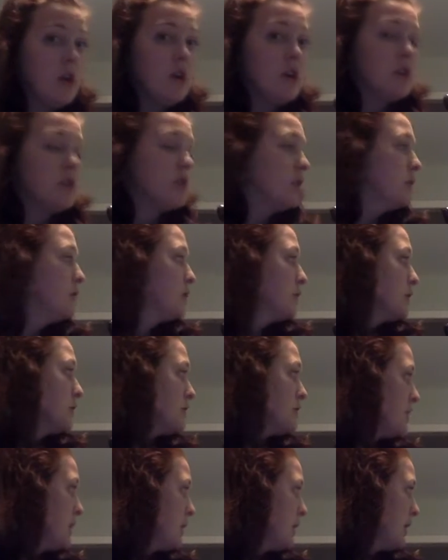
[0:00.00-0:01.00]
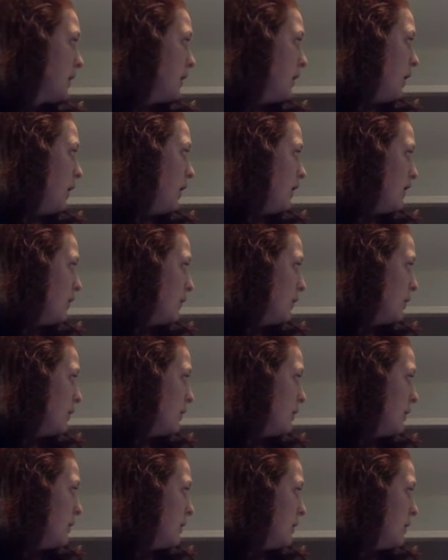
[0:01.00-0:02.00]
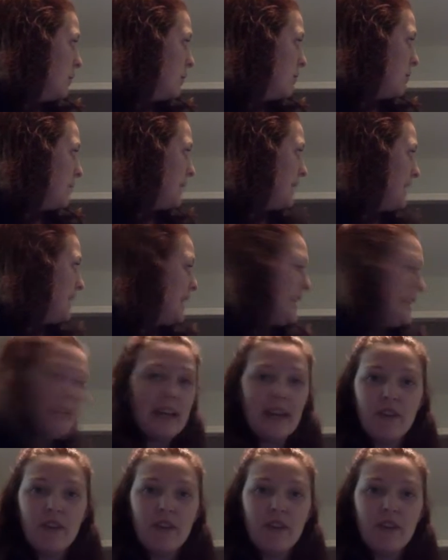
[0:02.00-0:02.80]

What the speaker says: So first I want to go over P.